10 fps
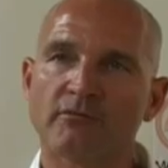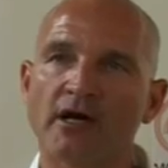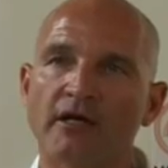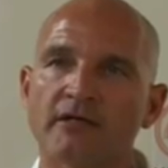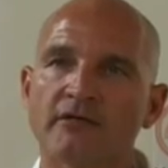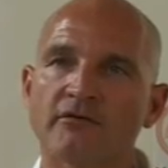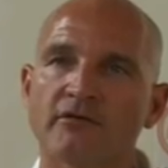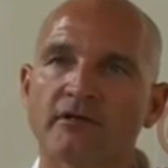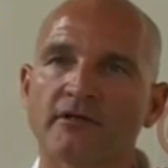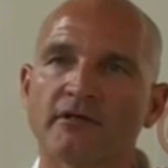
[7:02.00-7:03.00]
mind
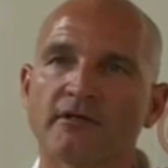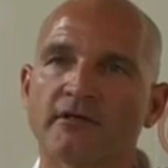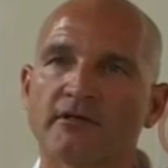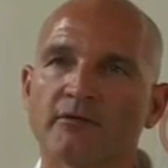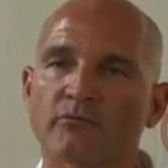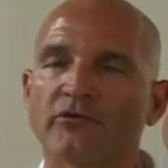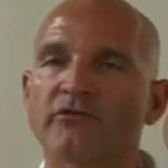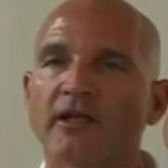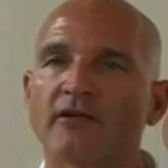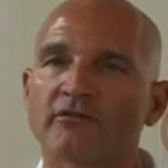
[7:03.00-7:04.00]

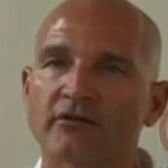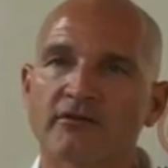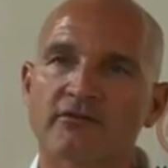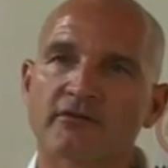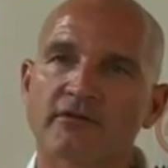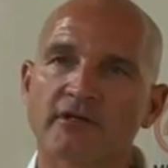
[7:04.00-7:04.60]
presents us